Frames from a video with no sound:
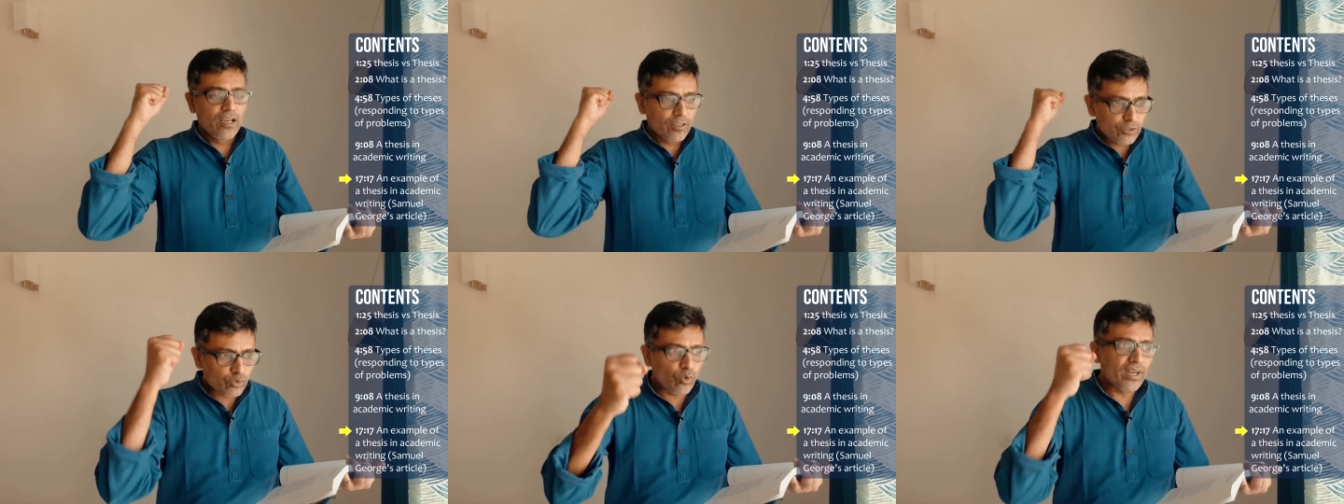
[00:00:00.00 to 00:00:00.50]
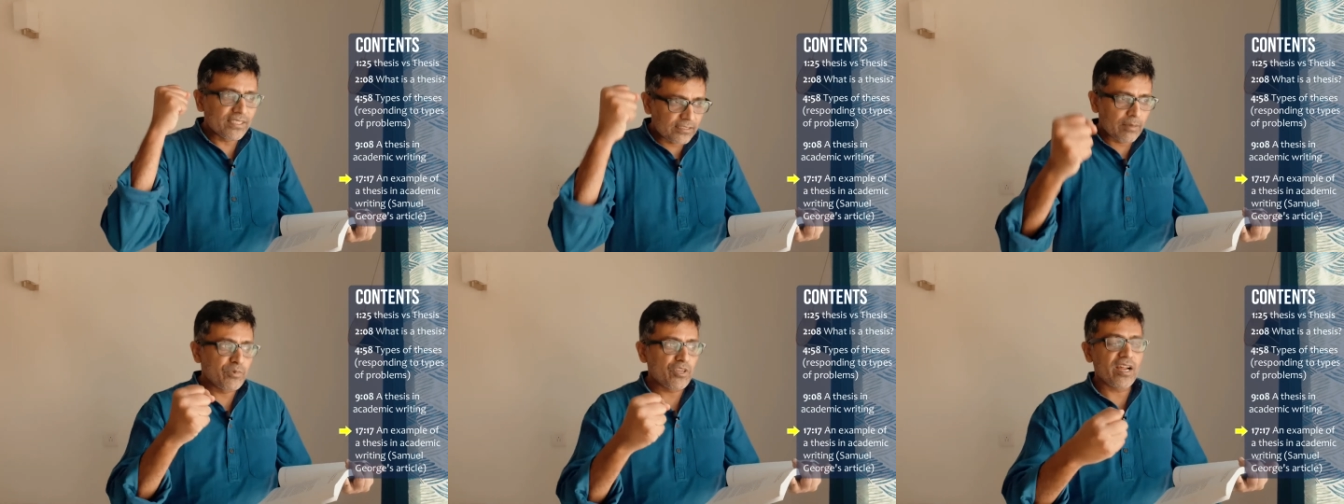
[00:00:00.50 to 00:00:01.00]
sola
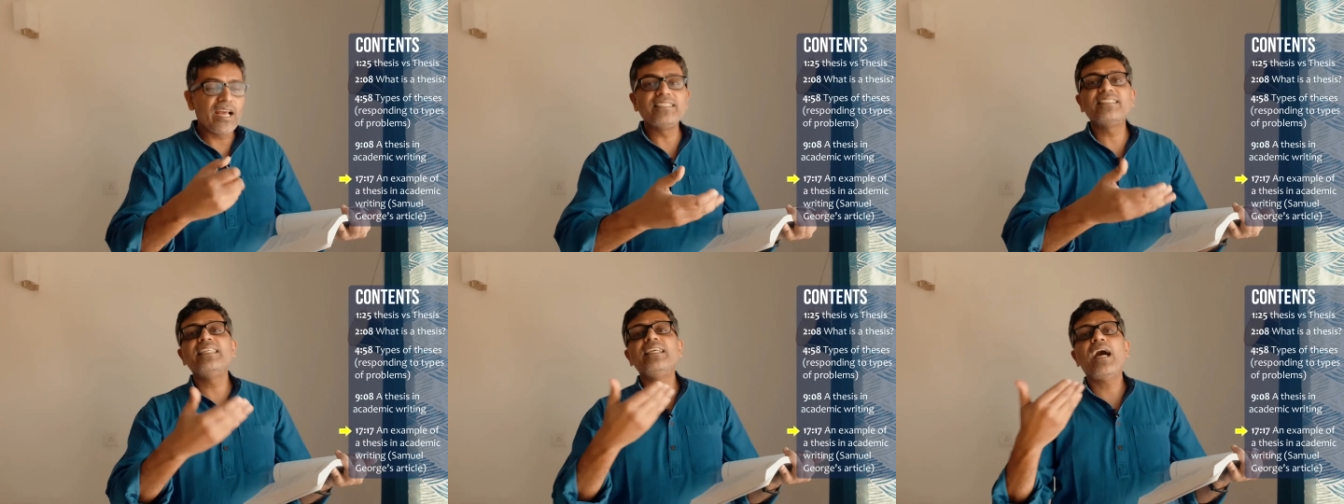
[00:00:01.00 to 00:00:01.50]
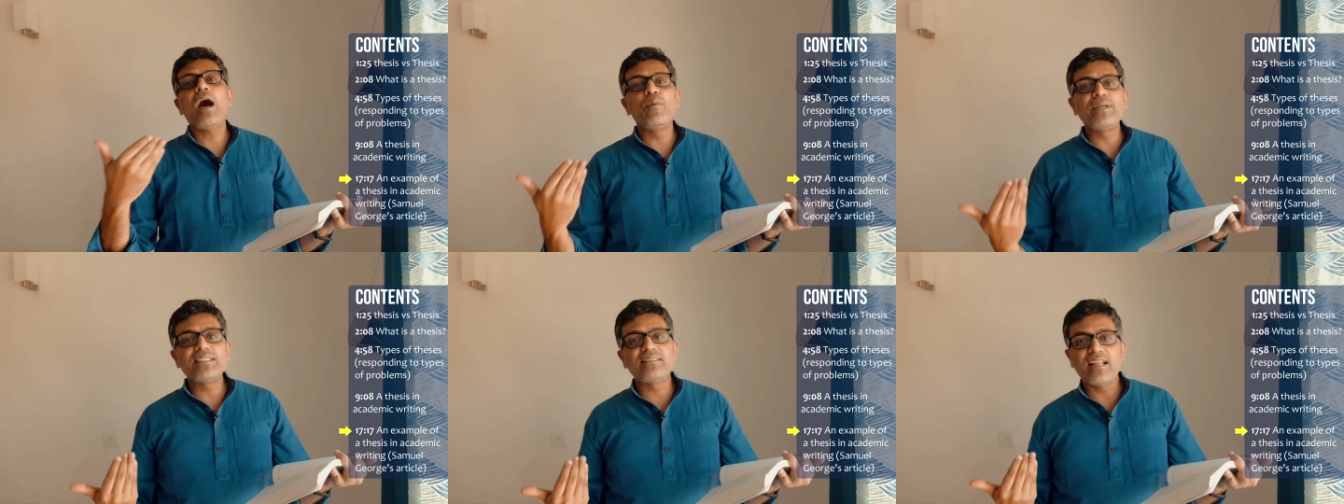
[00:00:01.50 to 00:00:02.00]
scriptura, and seeing
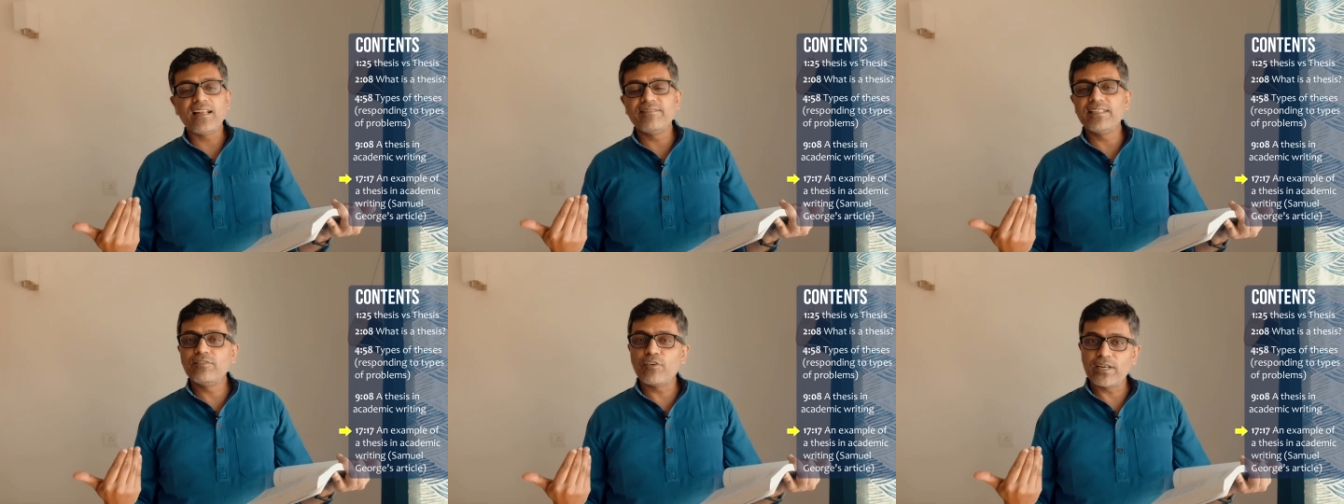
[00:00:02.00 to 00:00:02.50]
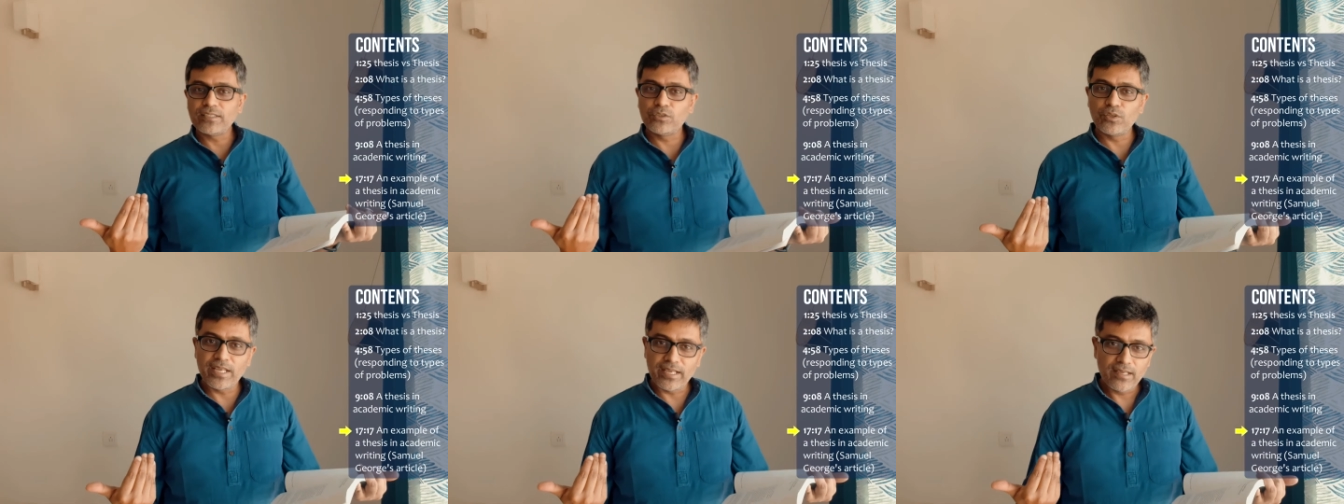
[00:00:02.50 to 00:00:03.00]
how it is relevant for us
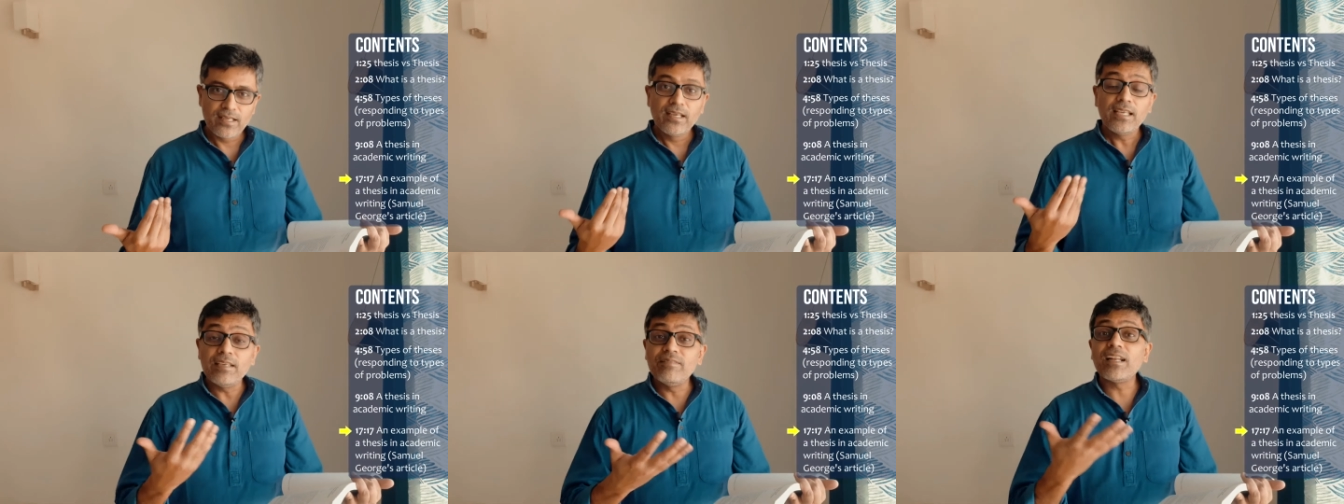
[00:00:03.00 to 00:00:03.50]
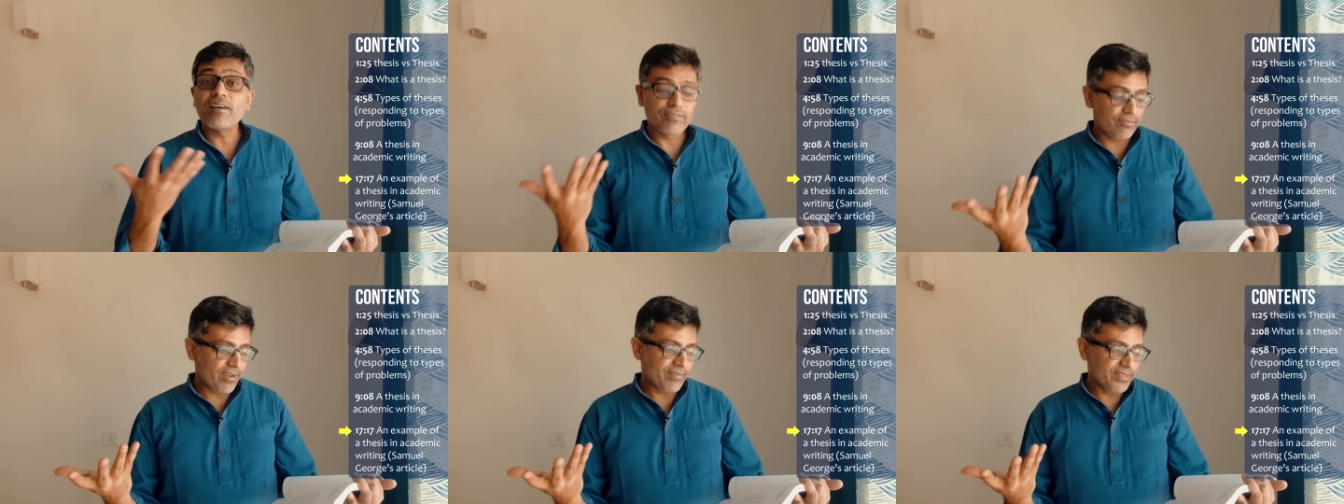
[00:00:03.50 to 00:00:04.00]
today, even
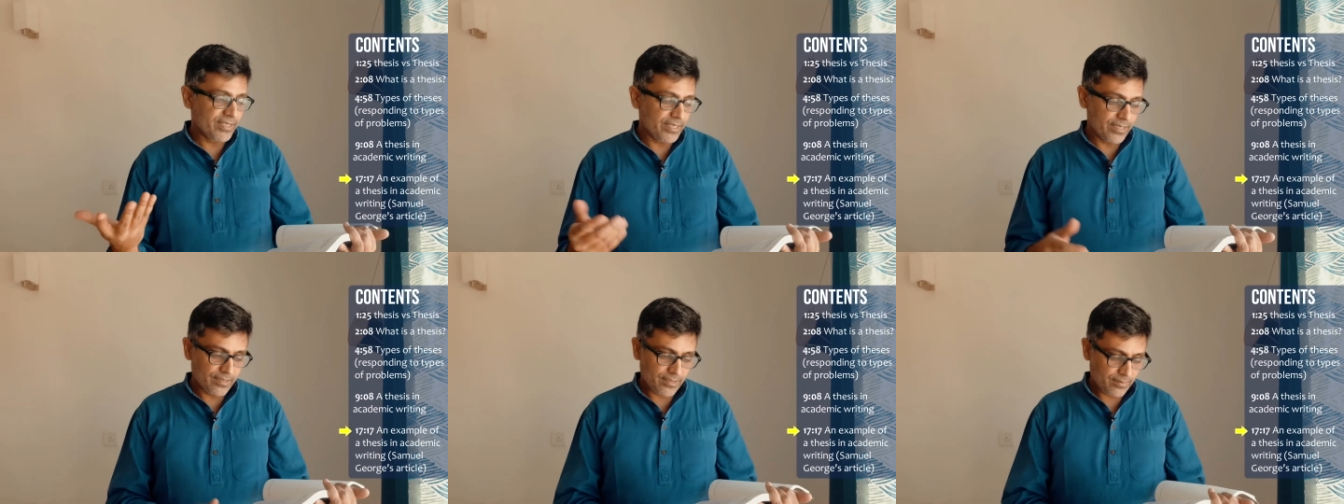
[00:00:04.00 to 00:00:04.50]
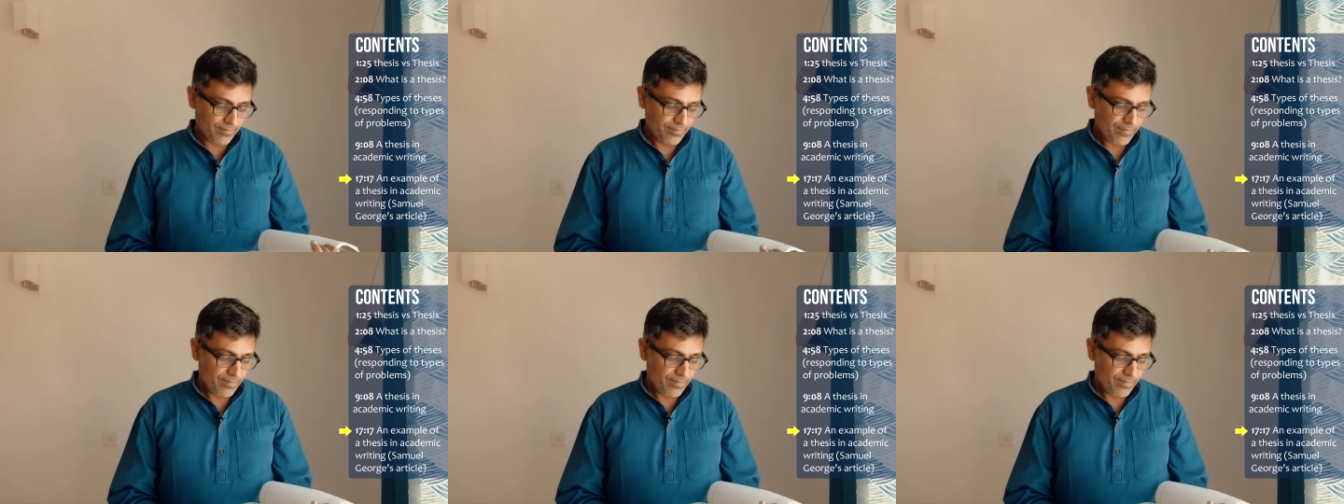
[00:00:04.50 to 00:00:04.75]
after 500 years.